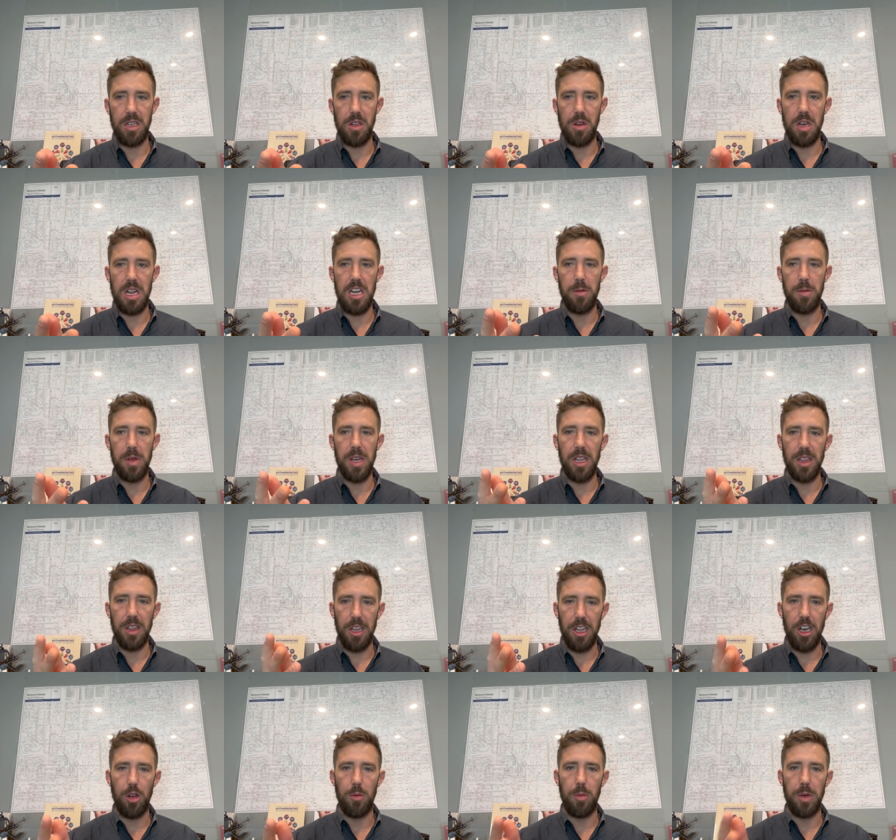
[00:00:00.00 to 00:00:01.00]
you need to be a
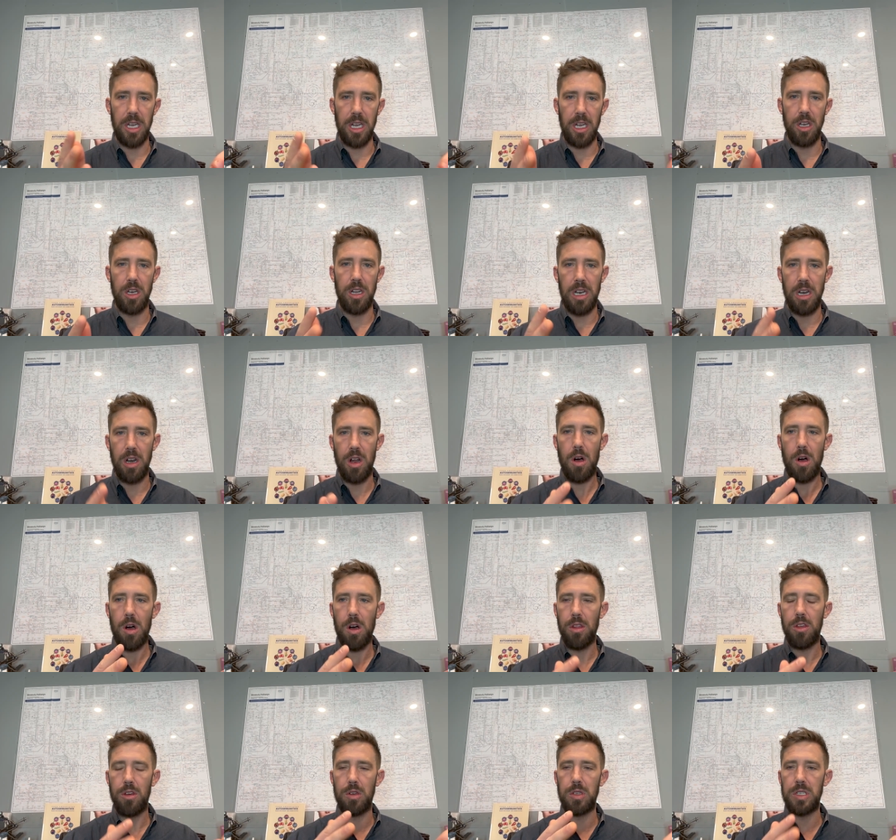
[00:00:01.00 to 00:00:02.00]
little bit good in
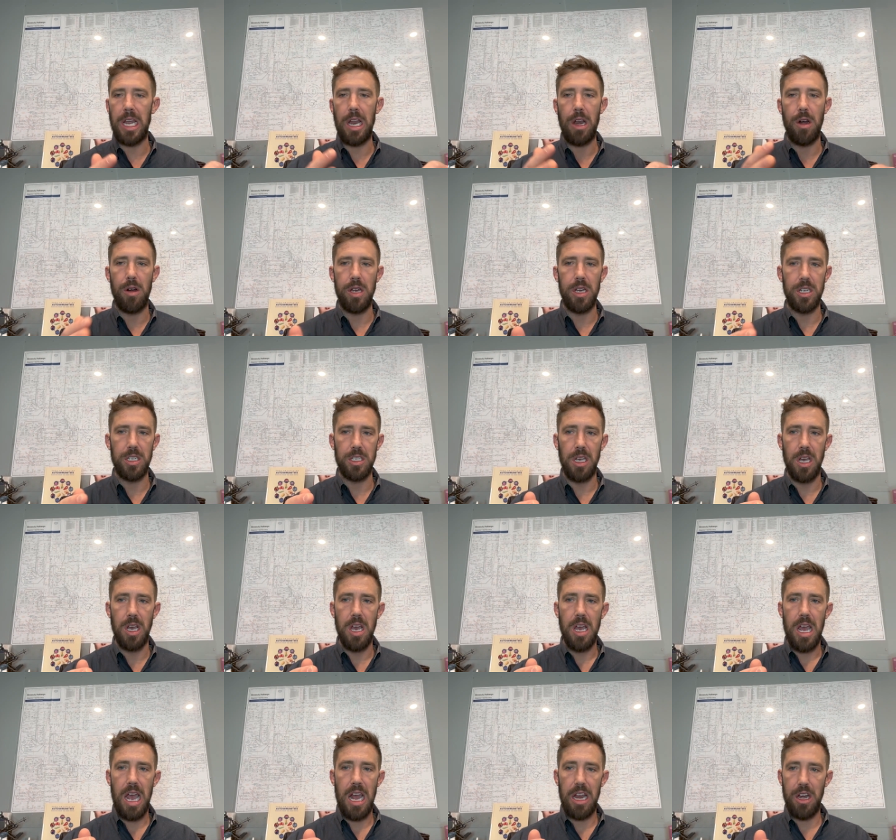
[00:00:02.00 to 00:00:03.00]
all those areas,
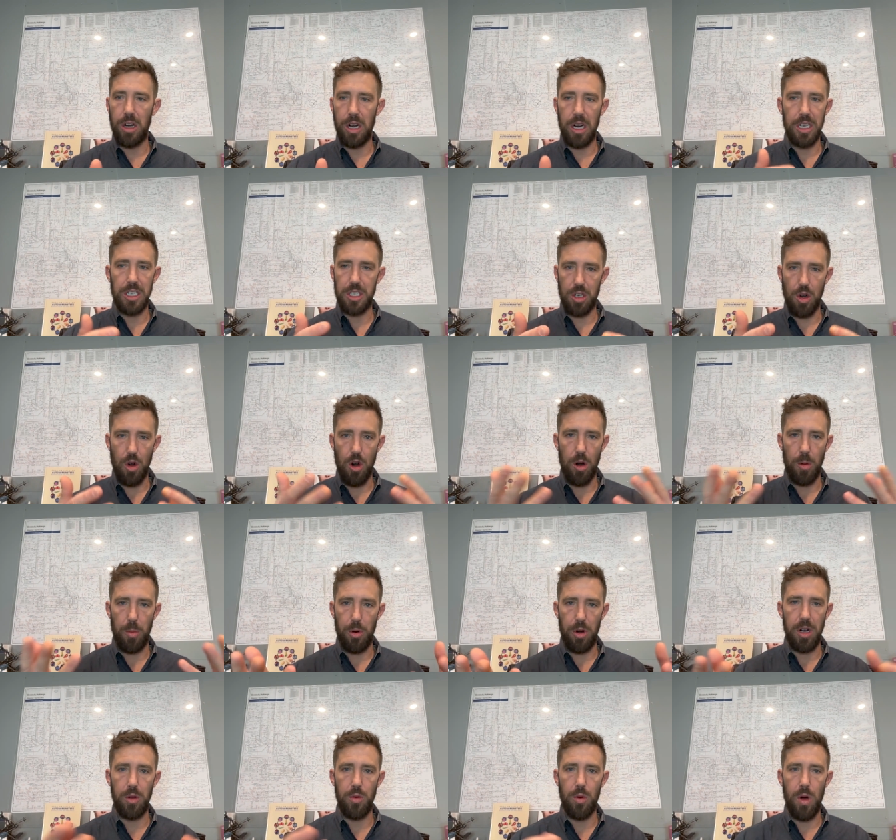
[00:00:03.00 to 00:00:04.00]
and you're going to score
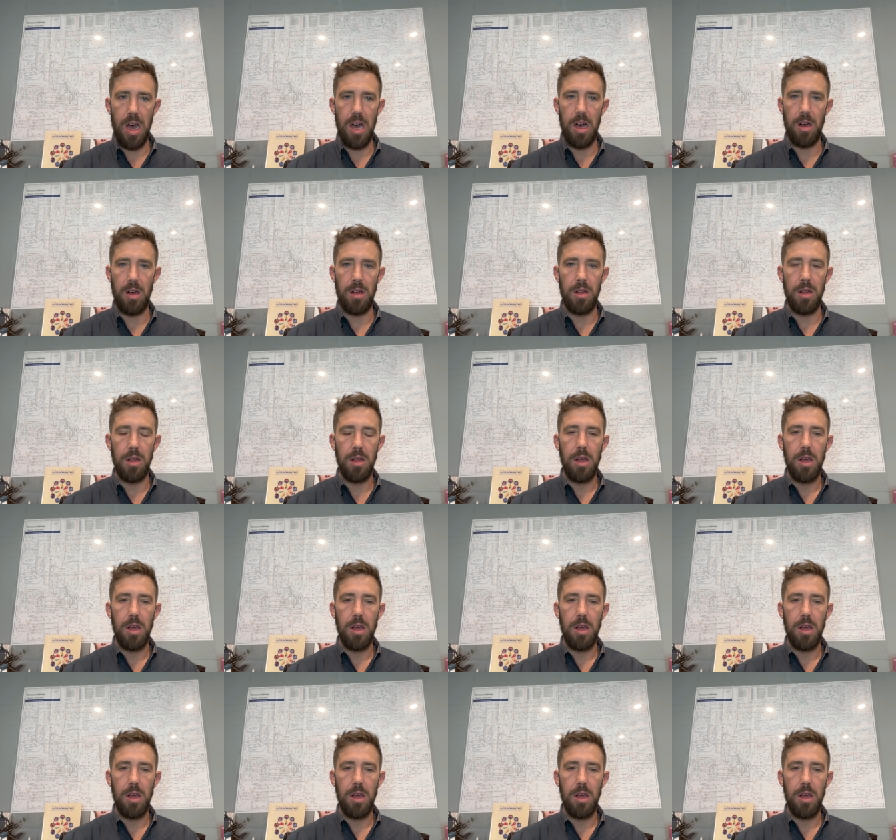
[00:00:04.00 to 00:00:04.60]
pretty well.